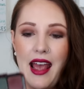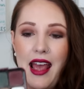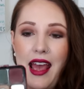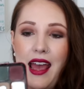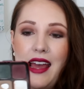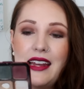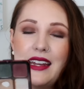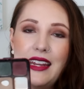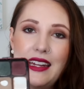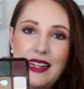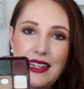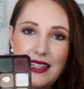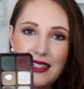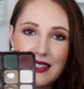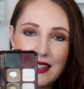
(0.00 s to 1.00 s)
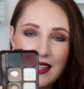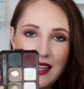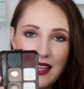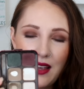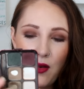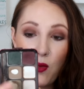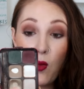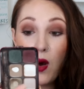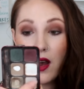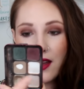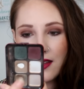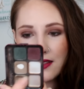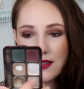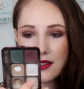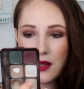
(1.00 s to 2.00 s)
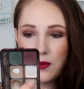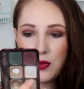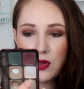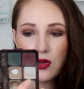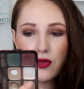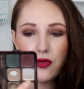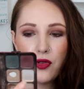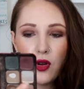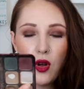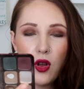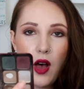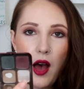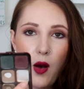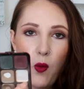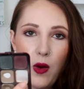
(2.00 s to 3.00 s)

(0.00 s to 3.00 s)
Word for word: and it is the, was the beautiful uh,